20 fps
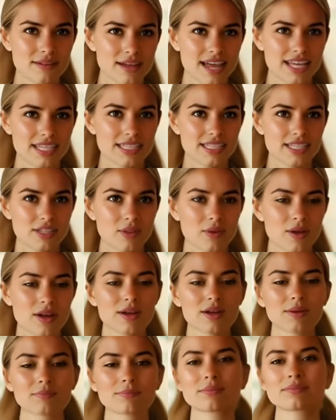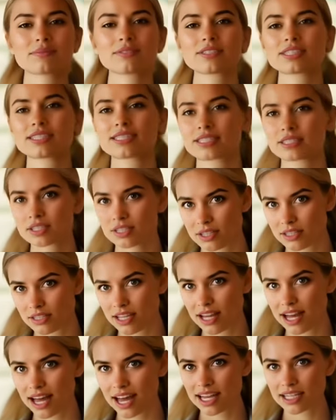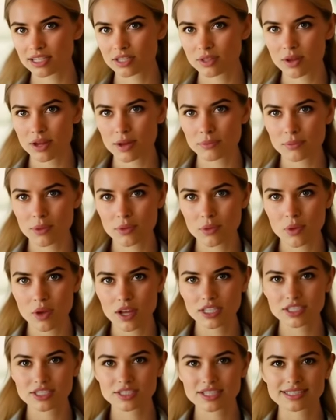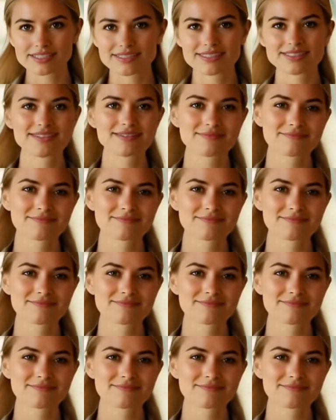I didn't grow up with resistors, I grew up with questions.